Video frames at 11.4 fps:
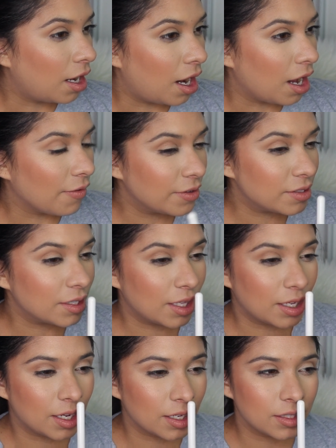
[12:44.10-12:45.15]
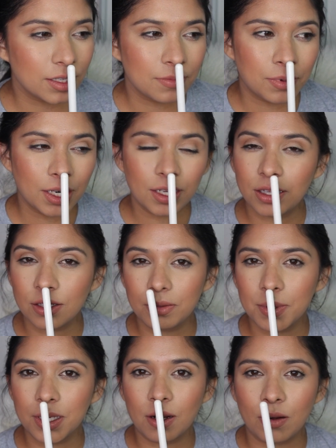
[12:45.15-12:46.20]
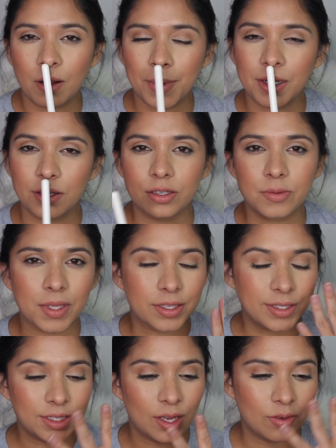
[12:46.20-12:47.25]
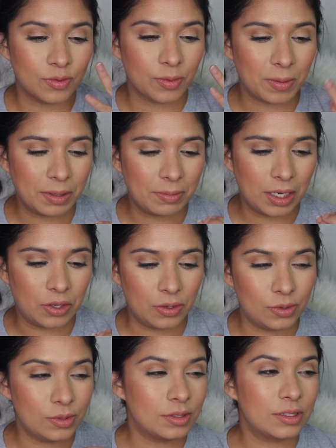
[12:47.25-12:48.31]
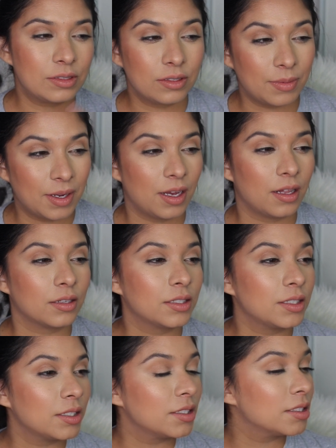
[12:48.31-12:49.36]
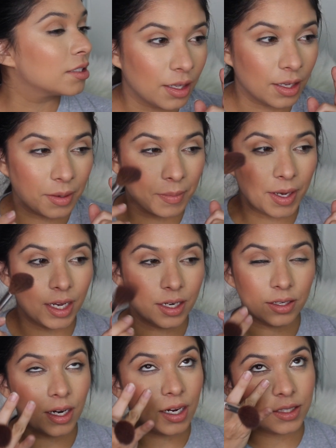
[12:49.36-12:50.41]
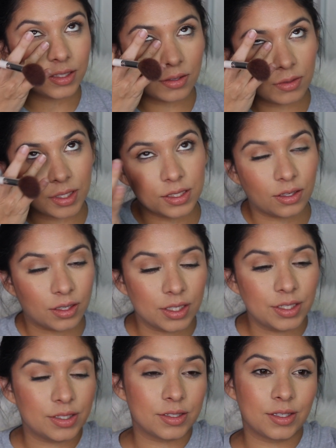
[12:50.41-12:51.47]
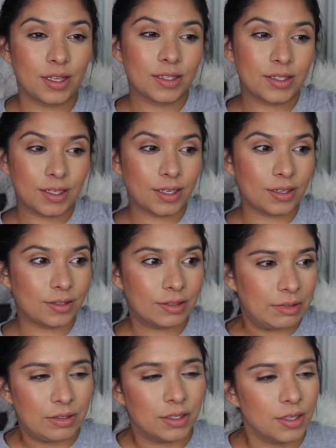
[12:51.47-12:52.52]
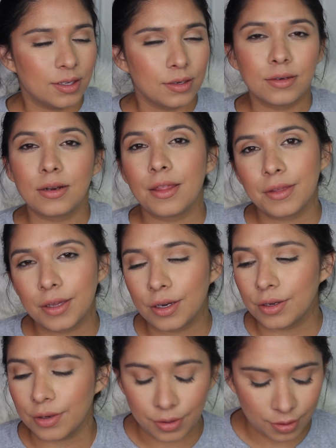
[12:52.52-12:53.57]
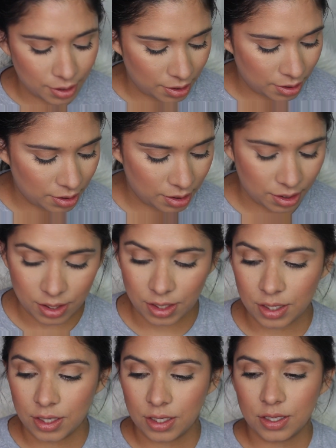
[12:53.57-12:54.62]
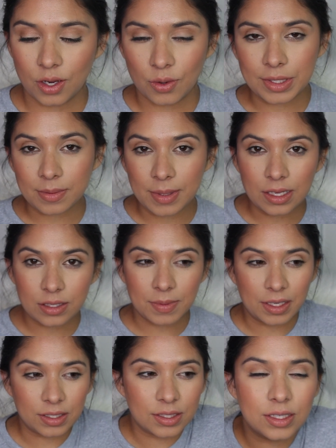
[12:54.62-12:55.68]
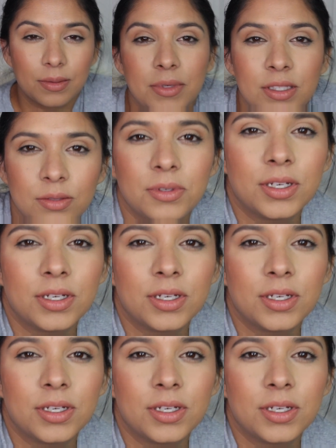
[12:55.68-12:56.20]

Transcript: obviously, like, it did break a little bit around my nose, but that's because I was rubbing my nose because my allergies. Like, my under eyes always crease. That's like nothing new, always to be expected. Let me zoom you